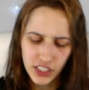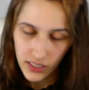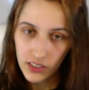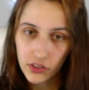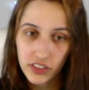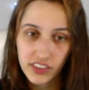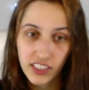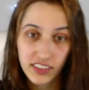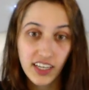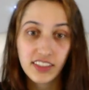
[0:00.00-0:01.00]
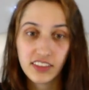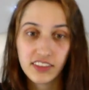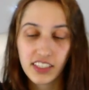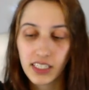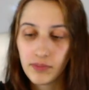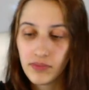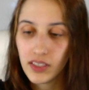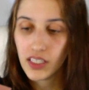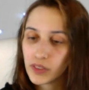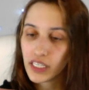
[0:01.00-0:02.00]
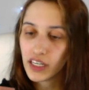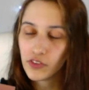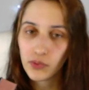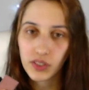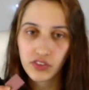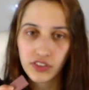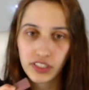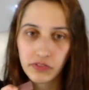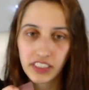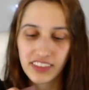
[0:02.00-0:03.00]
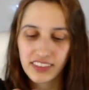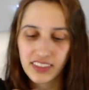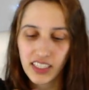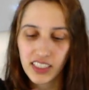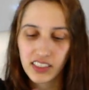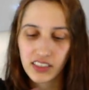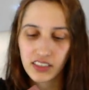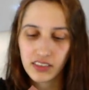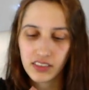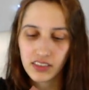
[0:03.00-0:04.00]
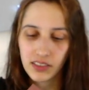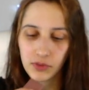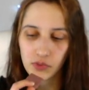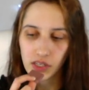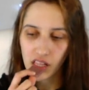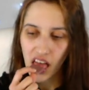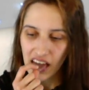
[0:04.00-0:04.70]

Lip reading: It looks exactly the same, but I do wonder if the inside is the same as well.